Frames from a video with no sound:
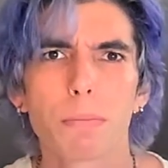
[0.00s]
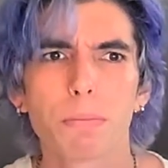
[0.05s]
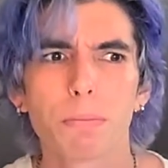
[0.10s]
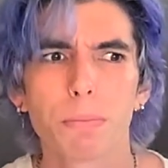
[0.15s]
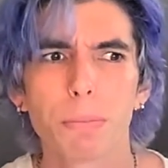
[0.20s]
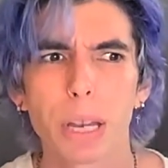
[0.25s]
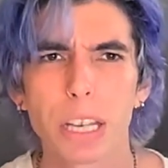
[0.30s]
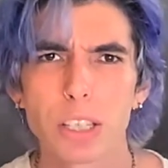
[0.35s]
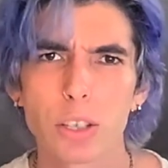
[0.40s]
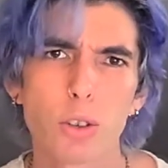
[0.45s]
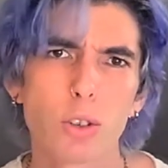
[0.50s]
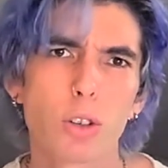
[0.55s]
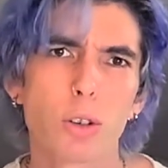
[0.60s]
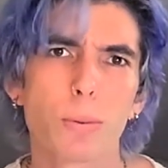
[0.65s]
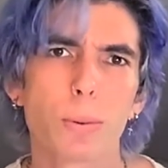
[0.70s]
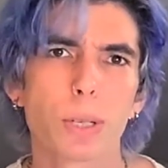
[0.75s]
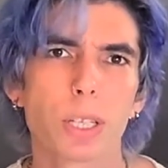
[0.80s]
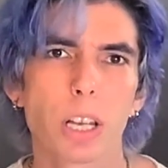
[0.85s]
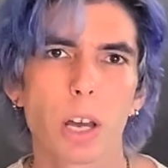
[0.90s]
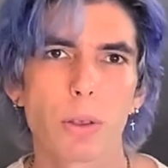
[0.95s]
base
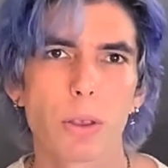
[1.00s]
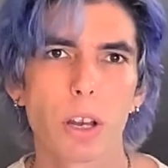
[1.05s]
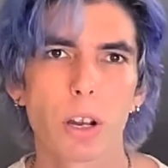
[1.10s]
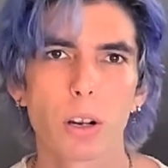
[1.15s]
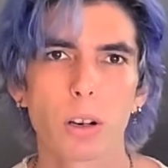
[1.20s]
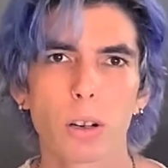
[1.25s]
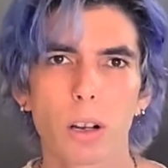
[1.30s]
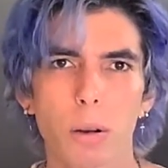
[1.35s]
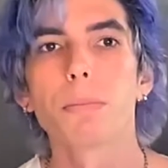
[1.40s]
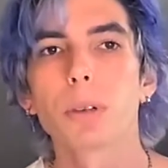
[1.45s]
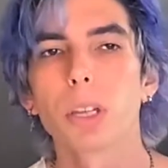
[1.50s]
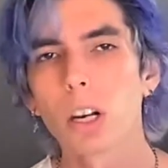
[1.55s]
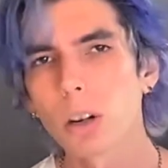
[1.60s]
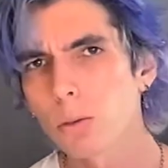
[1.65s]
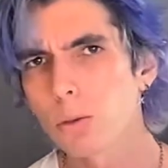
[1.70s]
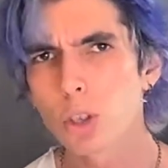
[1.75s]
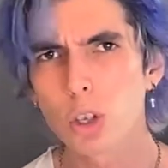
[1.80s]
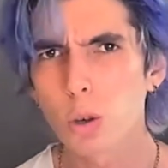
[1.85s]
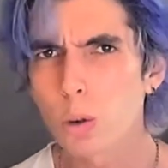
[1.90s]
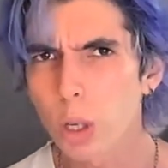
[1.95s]
YouTubers out there. You know,
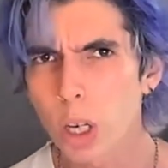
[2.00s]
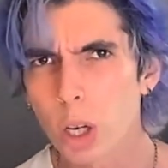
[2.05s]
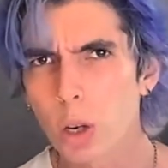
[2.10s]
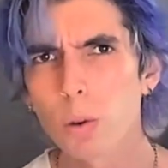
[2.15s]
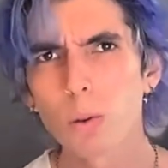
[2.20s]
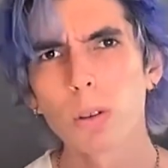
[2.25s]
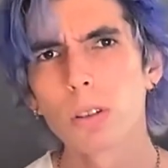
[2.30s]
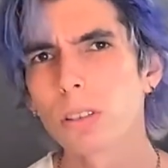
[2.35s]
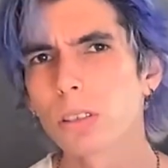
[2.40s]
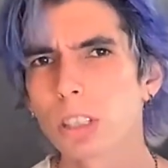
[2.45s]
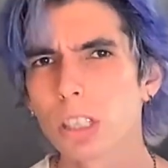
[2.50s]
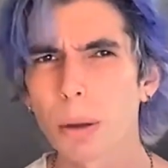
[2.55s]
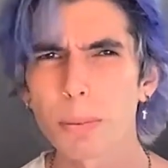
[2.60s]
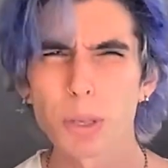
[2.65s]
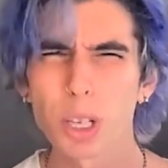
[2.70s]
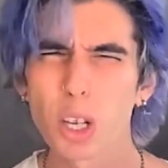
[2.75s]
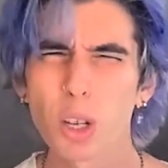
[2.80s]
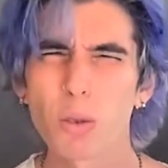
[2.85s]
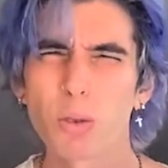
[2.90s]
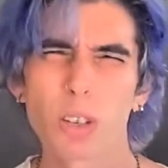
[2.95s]
do you. It's up
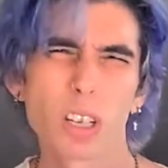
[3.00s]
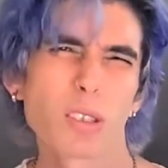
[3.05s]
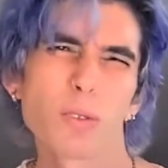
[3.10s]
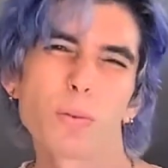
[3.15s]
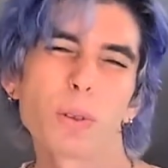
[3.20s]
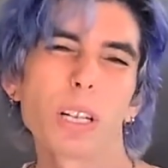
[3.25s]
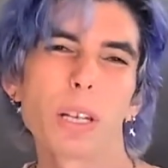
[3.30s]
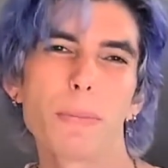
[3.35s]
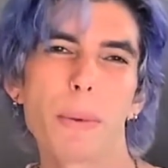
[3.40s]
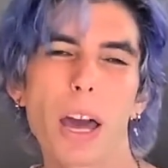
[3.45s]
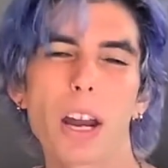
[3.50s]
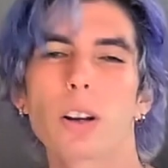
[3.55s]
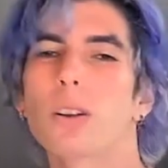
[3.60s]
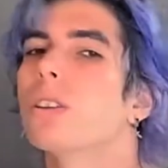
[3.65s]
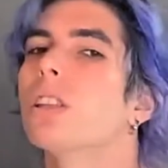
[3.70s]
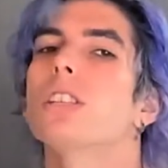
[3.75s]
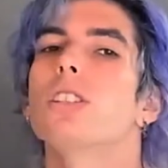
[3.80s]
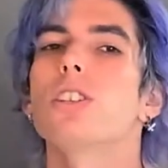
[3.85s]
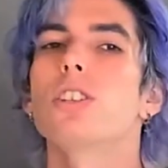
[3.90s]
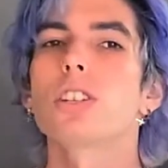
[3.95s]
to you. It doesn't really matter.
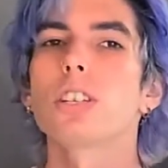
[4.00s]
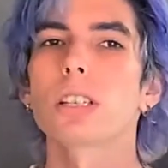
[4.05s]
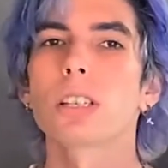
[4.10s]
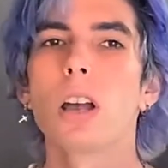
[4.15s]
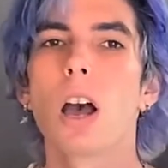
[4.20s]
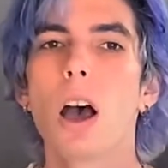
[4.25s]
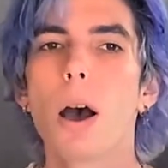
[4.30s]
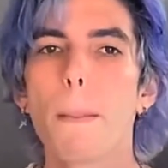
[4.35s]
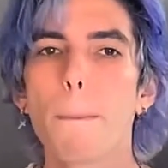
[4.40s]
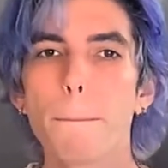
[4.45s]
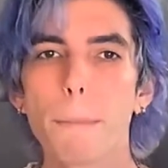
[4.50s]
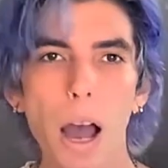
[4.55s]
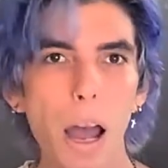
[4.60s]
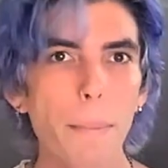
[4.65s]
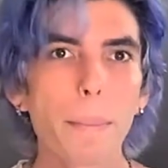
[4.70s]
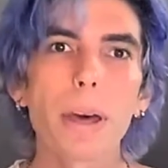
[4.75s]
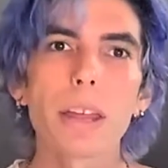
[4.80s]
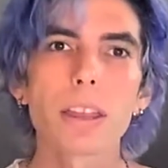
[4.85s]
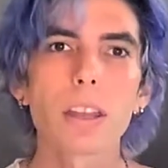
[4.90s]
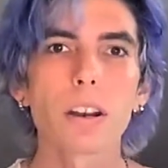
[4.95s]
This is just my
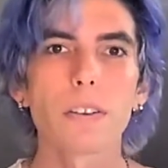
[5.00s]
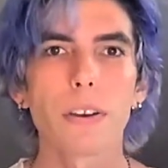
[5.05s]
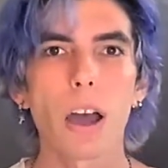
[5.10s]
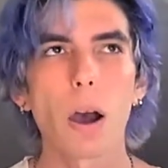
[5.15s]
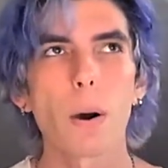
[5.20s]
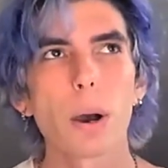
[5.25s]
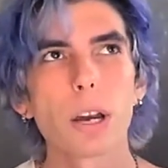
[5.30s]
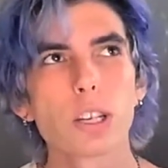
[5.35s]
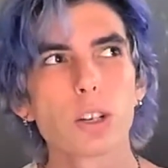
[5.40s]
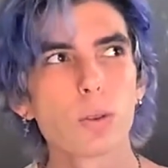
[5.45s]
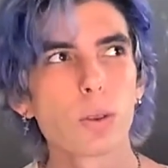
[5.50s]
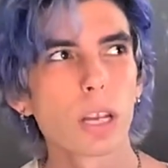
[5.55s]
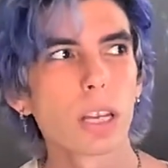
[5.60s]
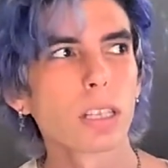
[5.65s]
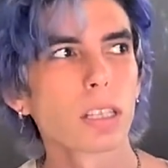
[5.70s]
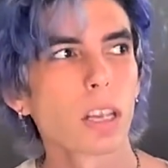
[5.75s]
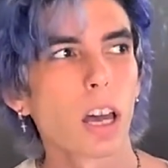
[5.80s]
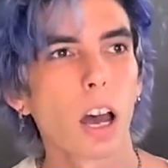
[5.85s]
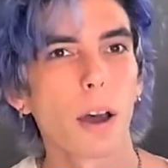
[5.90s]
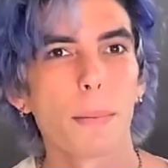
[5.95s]
method of how I do
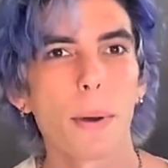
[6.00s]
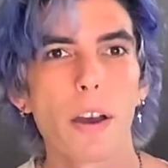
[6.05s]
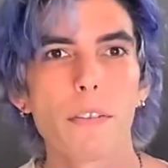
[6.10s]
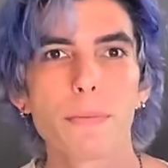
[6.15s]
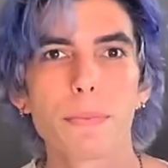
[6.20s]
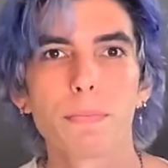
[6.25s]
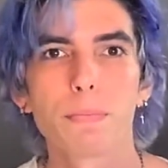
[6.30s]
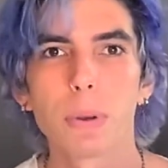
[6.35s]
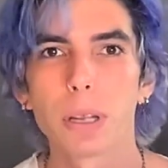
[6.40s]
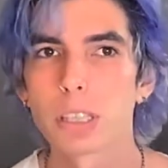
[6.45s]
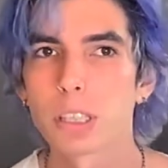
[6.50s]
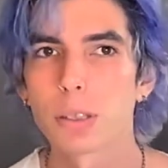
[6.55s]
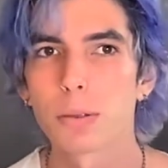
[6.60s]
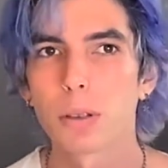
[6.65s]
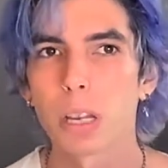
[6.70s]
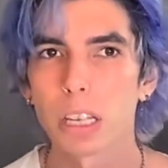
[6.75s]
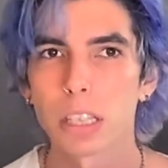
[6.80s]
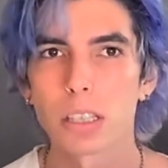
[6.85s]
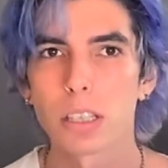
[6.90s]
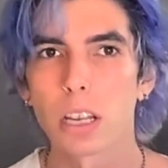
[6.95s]
this.
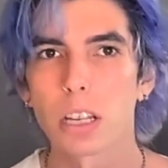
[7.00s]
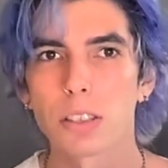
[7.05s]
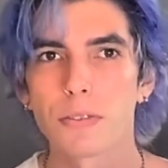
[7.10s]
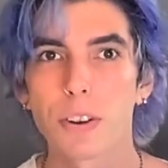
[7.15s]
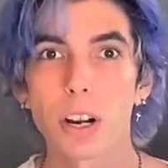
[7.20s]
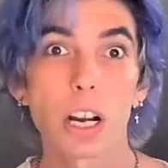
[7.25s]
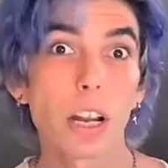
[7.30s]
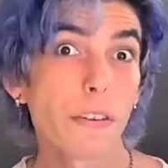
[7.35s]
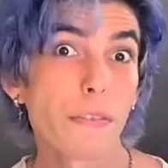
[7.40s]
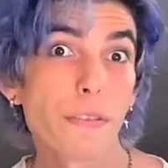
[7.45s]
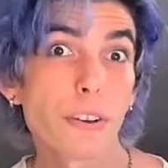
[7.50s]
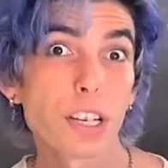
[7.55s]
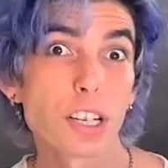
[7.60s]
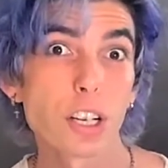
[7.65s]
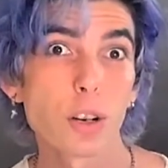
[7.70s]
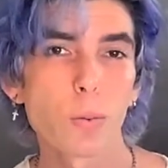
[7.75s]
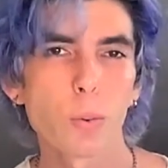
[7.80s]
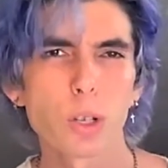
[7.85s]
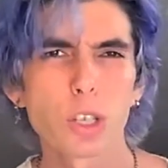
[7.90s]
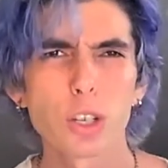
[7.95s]
It's very
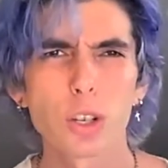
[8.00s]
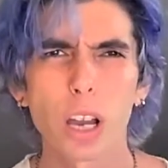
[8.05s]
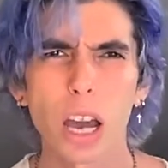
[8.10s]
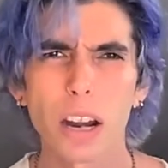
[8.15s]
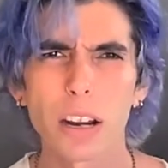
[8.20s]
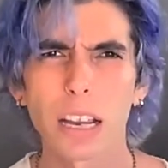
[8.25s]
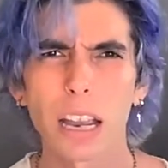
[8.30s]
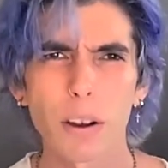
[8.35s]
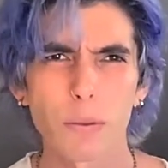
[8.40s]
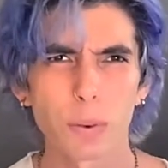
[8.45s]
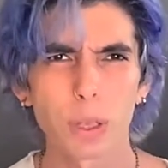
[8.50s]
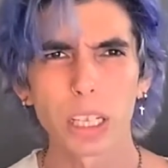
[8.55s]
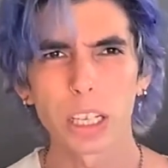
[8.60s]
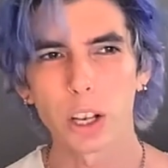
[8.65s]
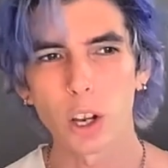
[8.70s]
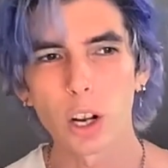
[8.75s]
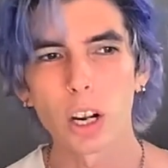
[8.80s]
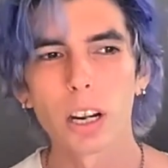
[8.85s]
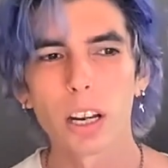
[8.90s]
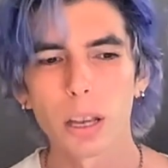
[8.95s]
efficient once you kind of get really
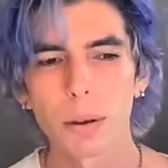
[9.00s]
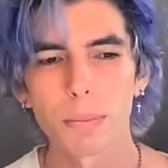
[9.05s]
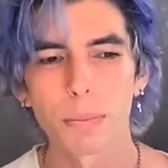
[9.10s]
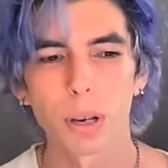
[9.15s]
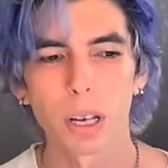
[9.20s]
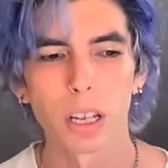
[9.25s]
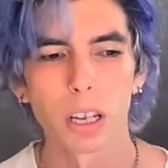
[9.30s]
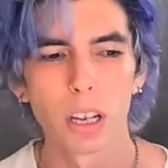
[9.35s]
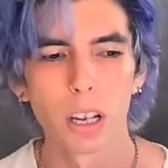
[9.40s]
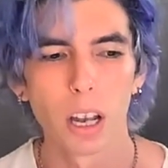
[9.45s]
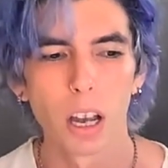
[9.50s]
good at it, but